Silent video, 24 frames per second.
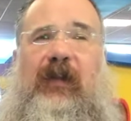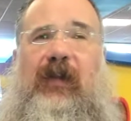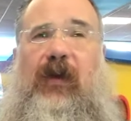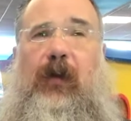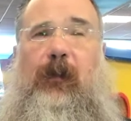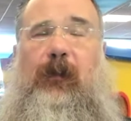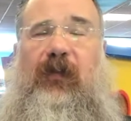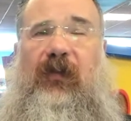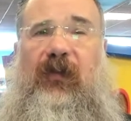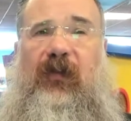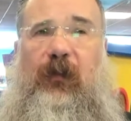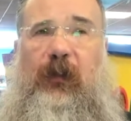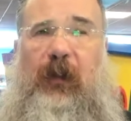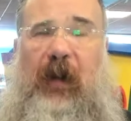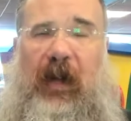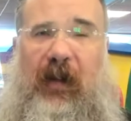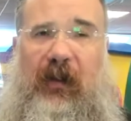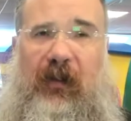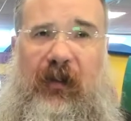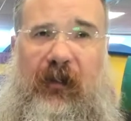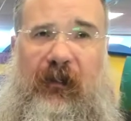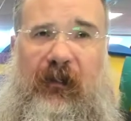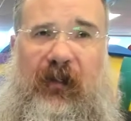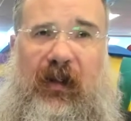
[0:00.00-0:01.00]
their
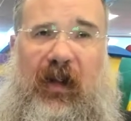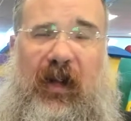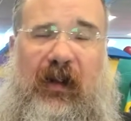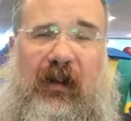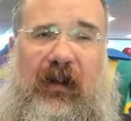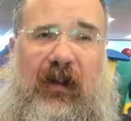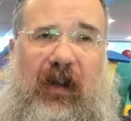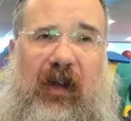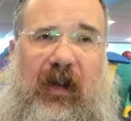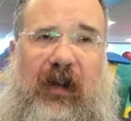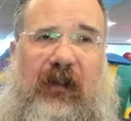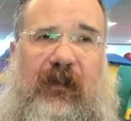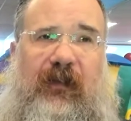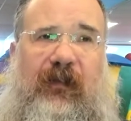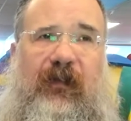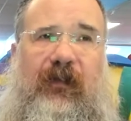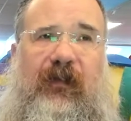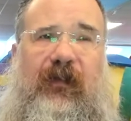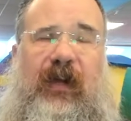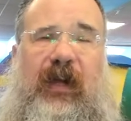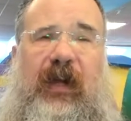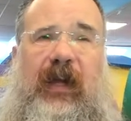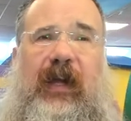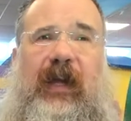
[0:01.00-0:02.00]
perspectives on
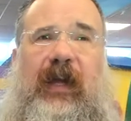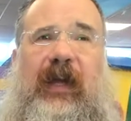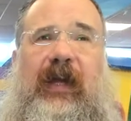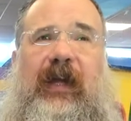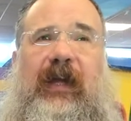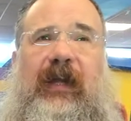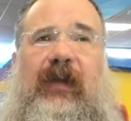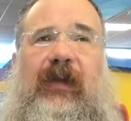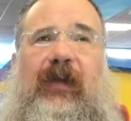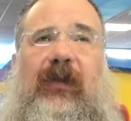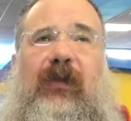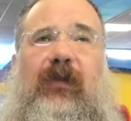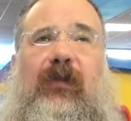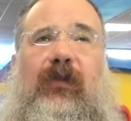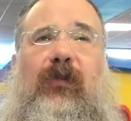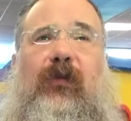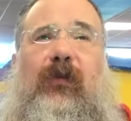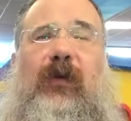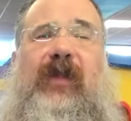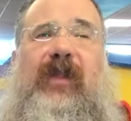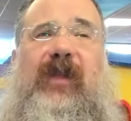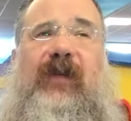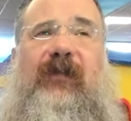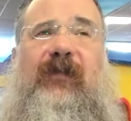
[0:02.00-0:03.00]
life and the
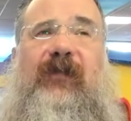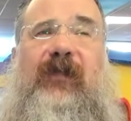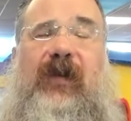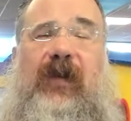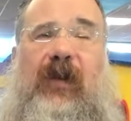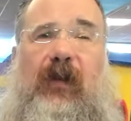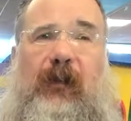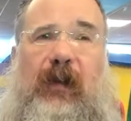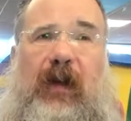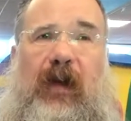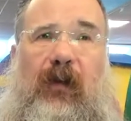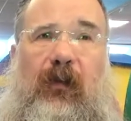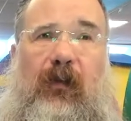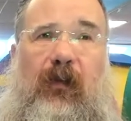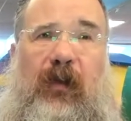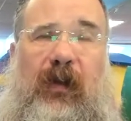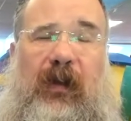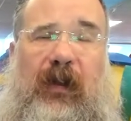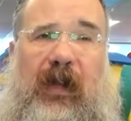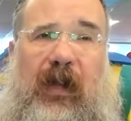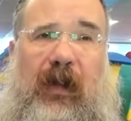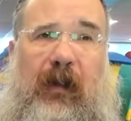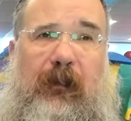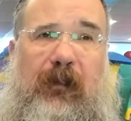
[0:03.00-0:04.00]
way they feel about
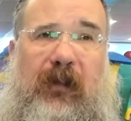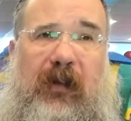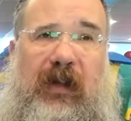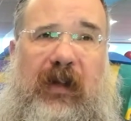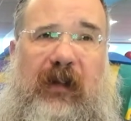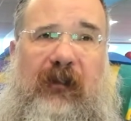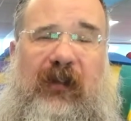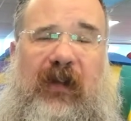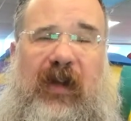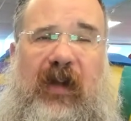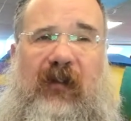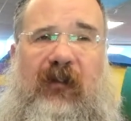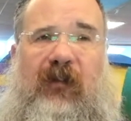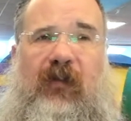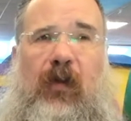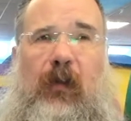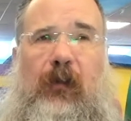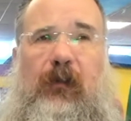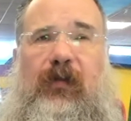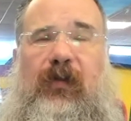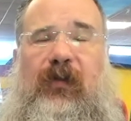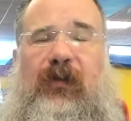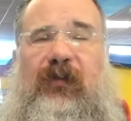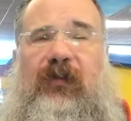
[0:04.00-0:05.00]
what they believe they've
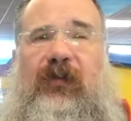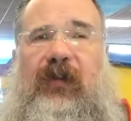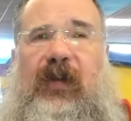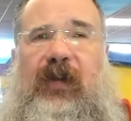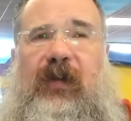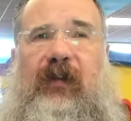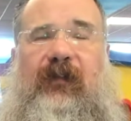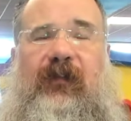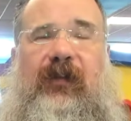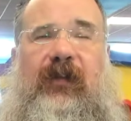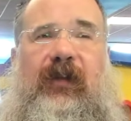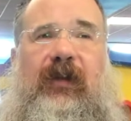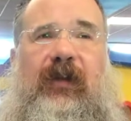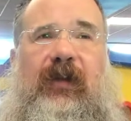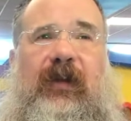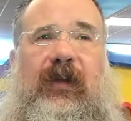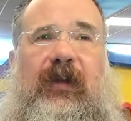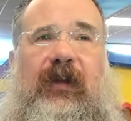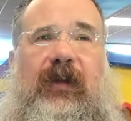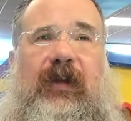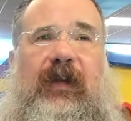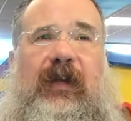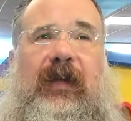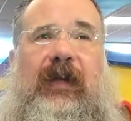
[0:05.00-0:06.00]
perceived.
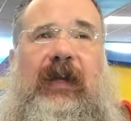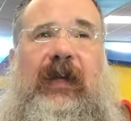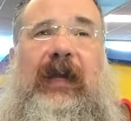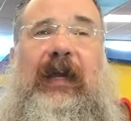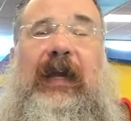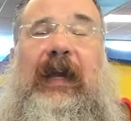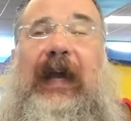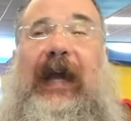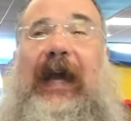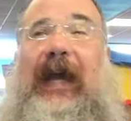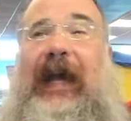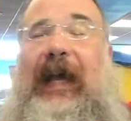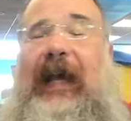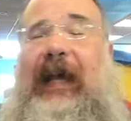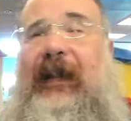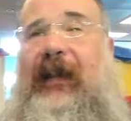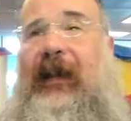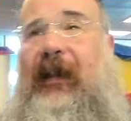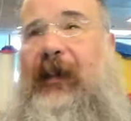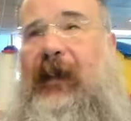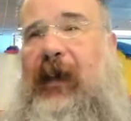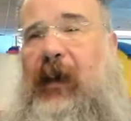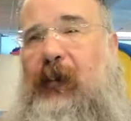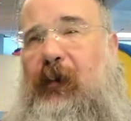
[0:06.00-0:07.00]
And
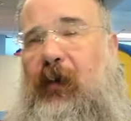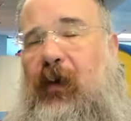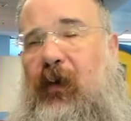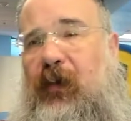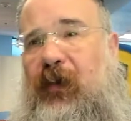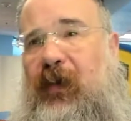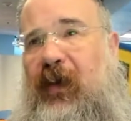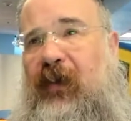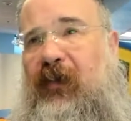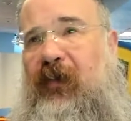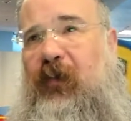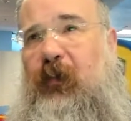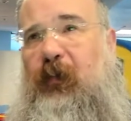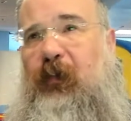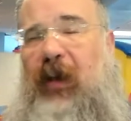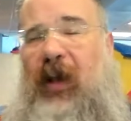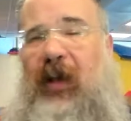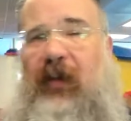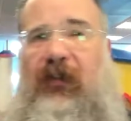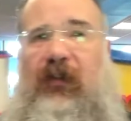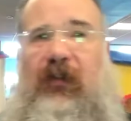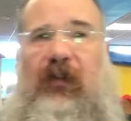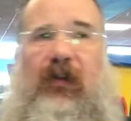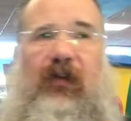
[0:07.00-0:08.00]
that they both
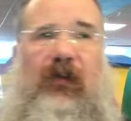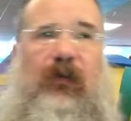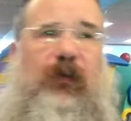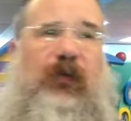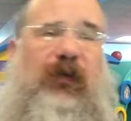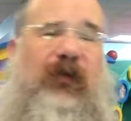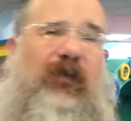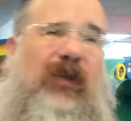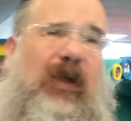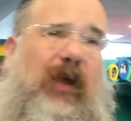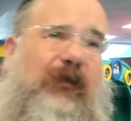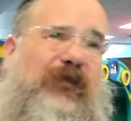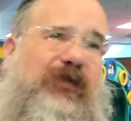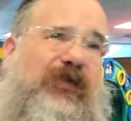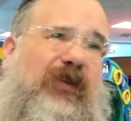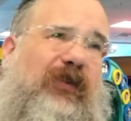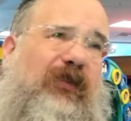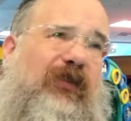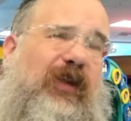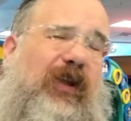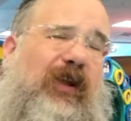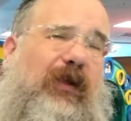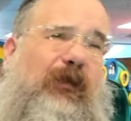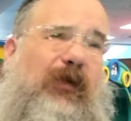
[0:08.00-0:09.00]
express those
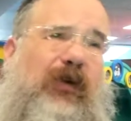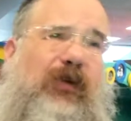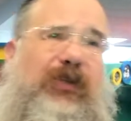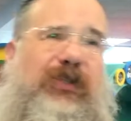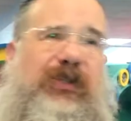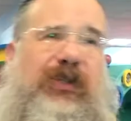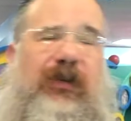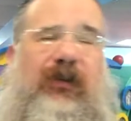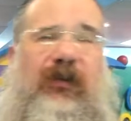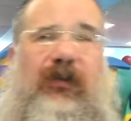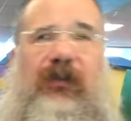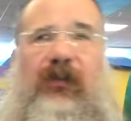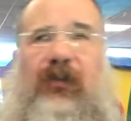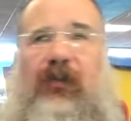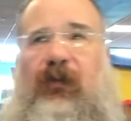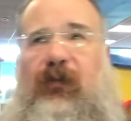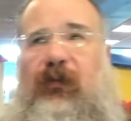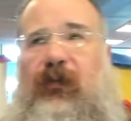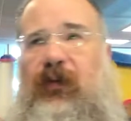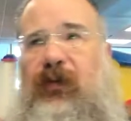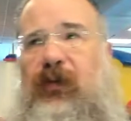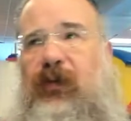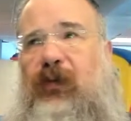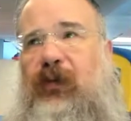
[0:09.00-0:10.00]
perceptions and emotions
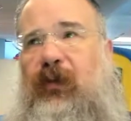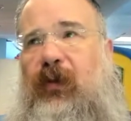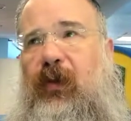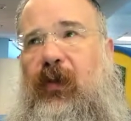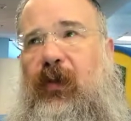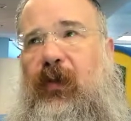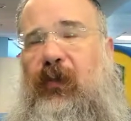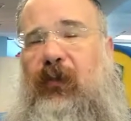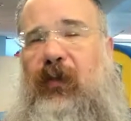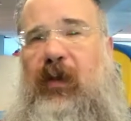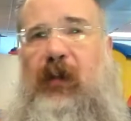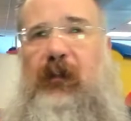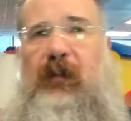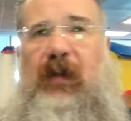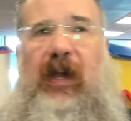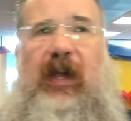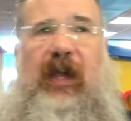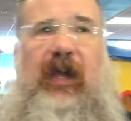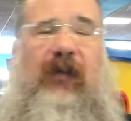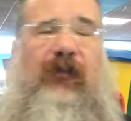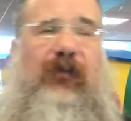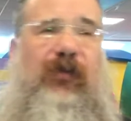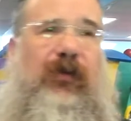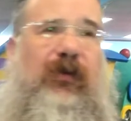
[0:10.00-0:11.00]
through three
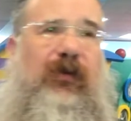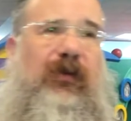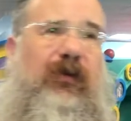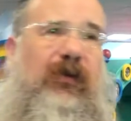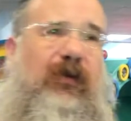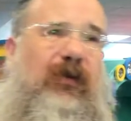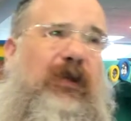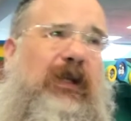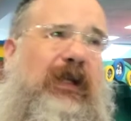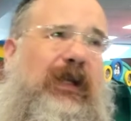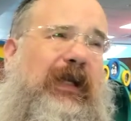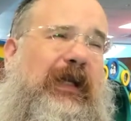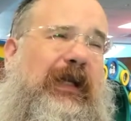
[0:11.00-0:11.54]
behavioral